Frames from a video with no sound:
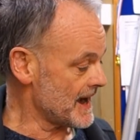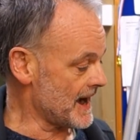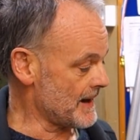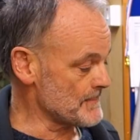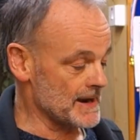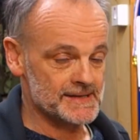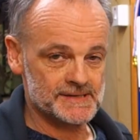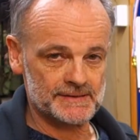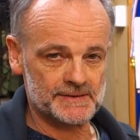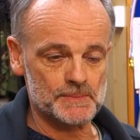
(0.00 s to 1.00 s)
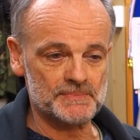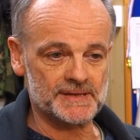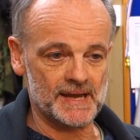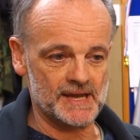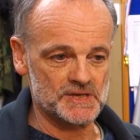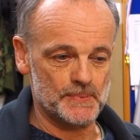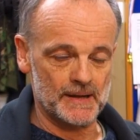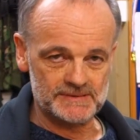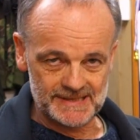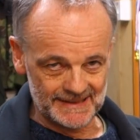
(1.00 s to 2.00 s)
I might at some stage be
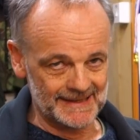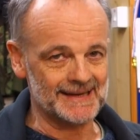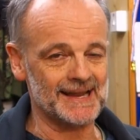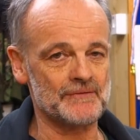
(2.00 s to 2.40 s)
able to link